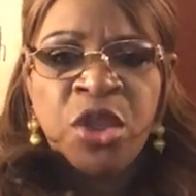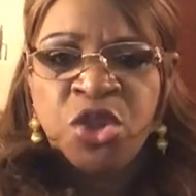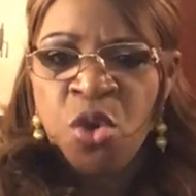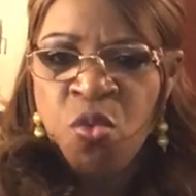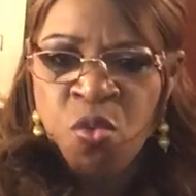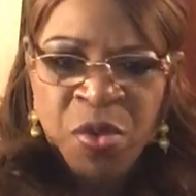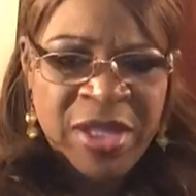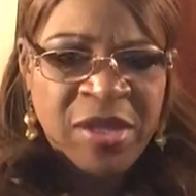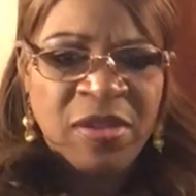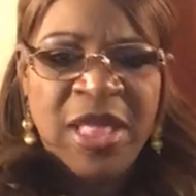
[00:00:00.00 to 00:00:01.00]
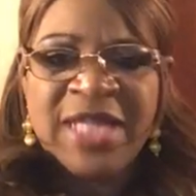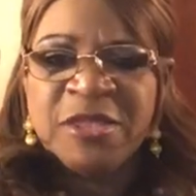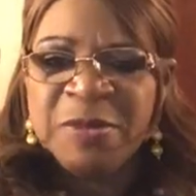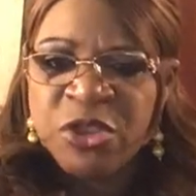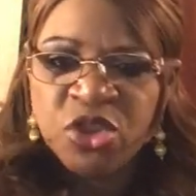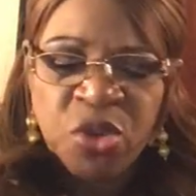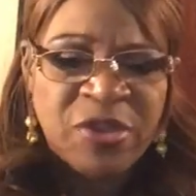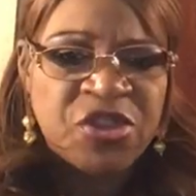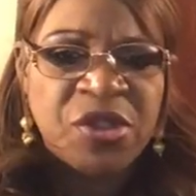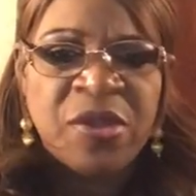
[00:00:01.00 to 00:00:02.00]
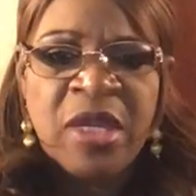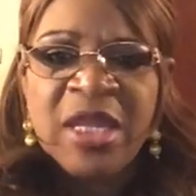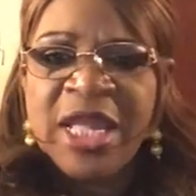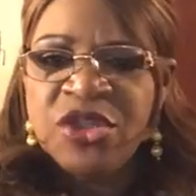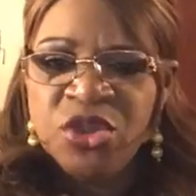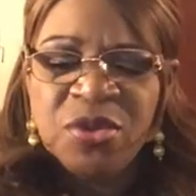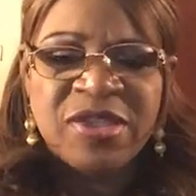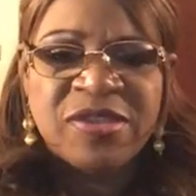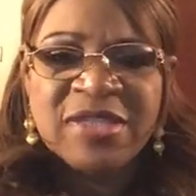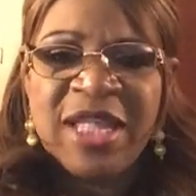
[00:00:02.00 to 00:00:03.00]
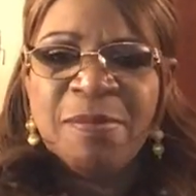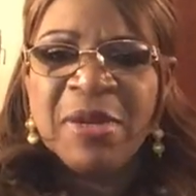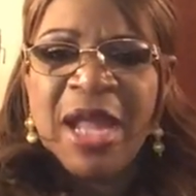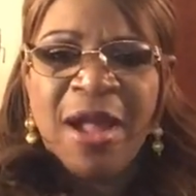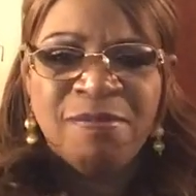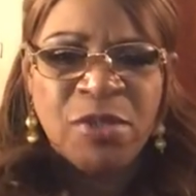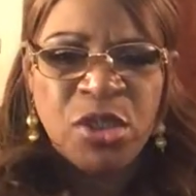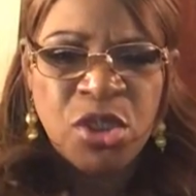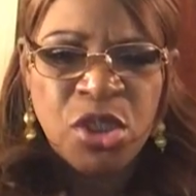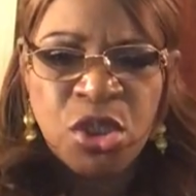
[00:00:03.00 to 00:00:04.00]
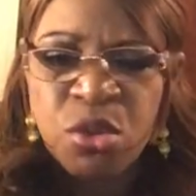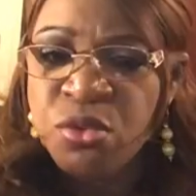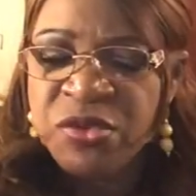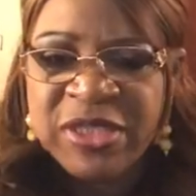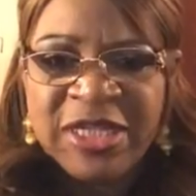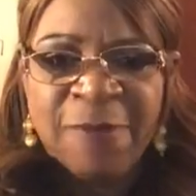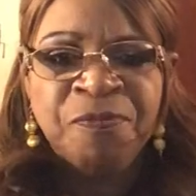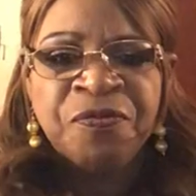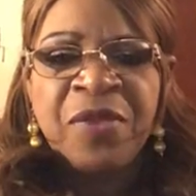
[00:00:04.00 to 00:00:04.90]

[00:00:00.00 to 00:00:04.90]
your will has been tortured, and you are saying, But I'm losing it.